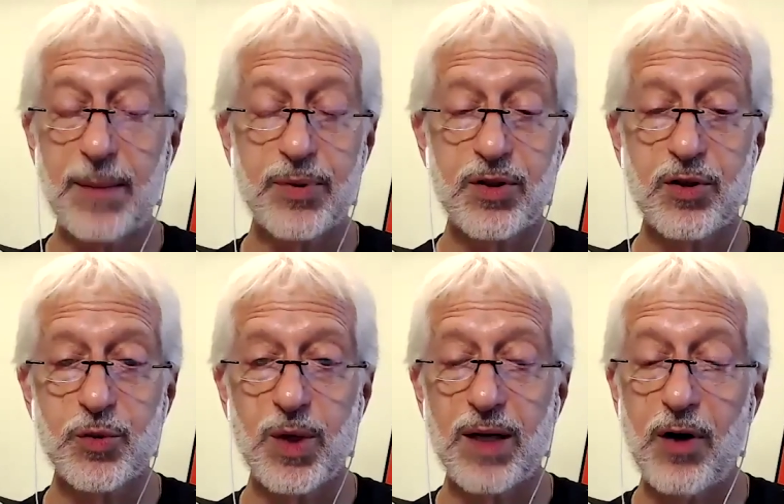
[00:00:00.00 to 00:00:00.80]
episodes.
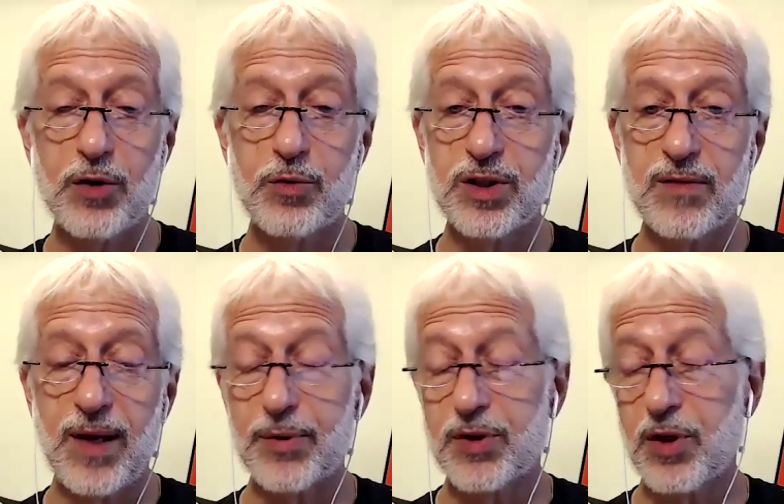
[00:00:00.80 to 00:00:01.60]
We have hundreds of
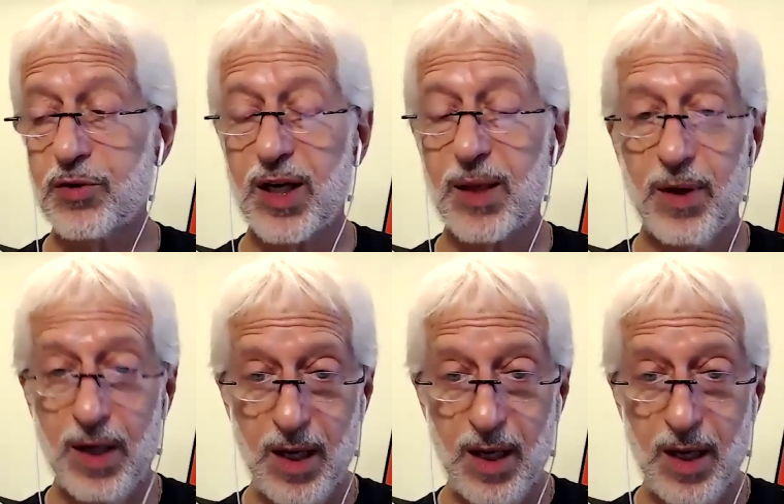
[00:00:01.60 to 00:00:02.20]
episodes up.